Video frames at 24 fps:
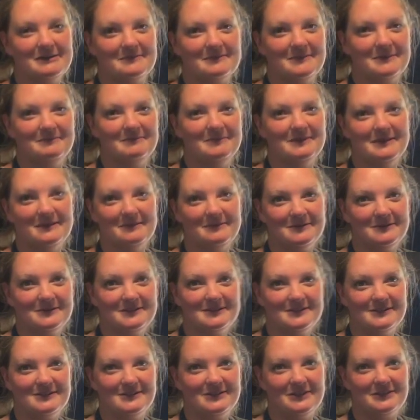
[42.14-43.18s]
and be able
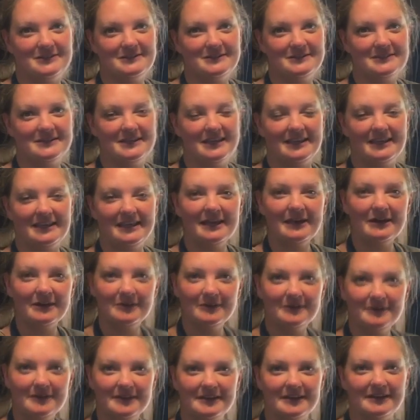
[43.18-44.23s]
to just hang
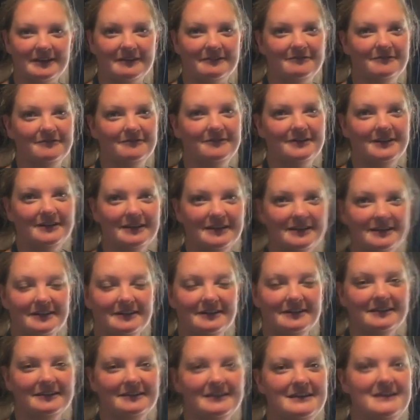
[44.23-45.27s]
out and have fun.
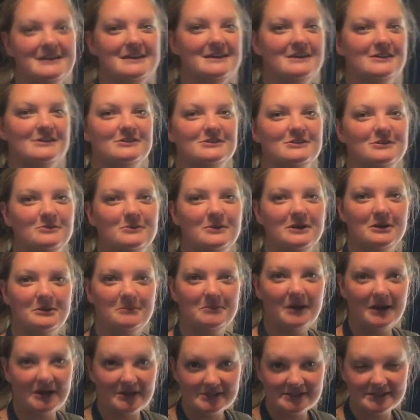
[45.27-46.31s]
So we are
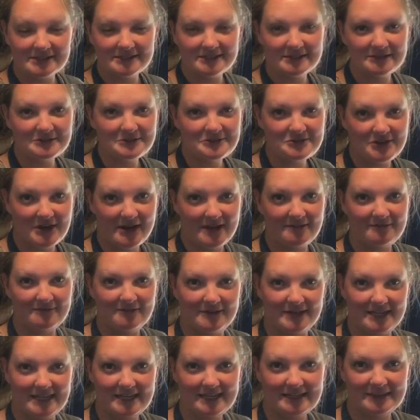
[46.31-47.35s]
parked in their
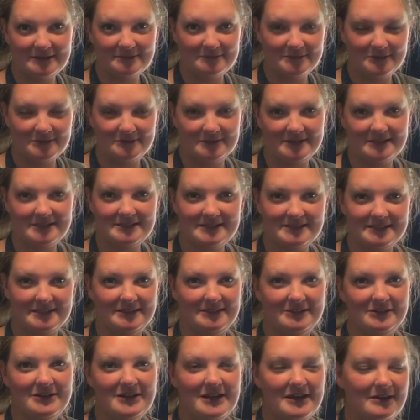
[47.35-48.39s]
driveway at the moment at
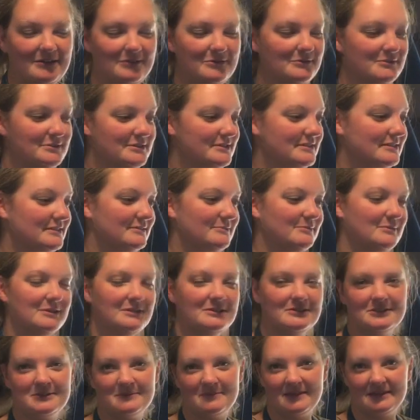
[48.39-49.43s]
their house, and we're
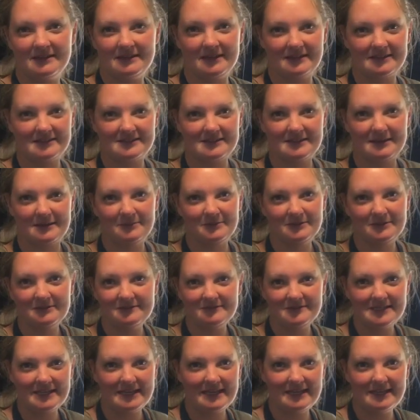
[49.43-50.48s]
going to spend the next couple of
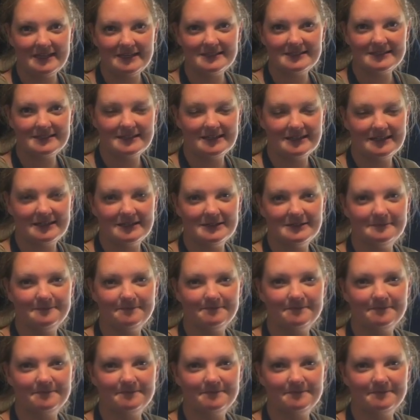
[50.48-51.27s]
days there.